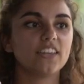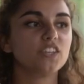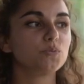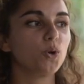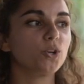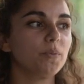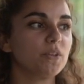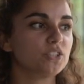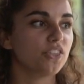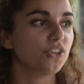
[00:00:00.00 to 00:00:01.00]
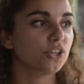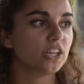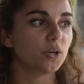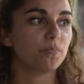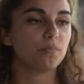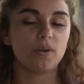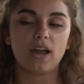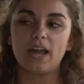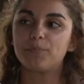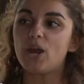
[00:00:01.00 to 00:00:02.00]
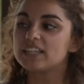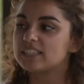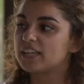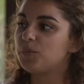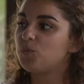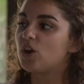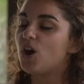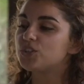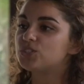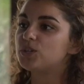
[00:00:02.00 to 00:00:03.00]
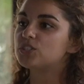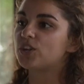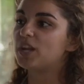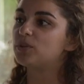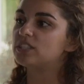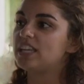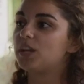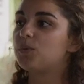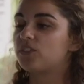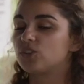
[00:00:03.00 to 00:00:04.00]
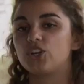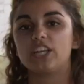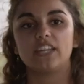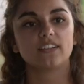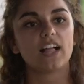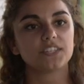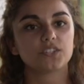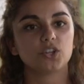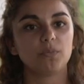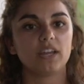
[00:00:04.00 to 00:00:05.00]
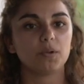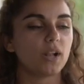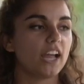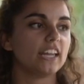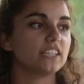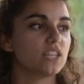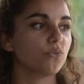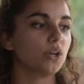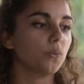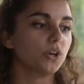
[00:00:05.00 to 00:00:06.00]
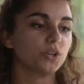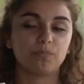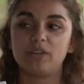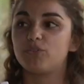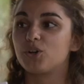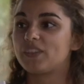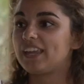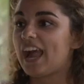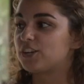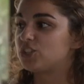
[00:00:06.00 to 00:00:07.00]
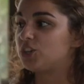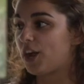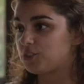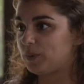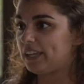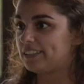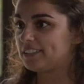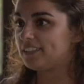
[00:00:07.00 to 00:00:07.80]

In this program, there's a third year uh, practicum where all students are able to take what they're learning in the classroom and apply it into the real world before they actually graduate.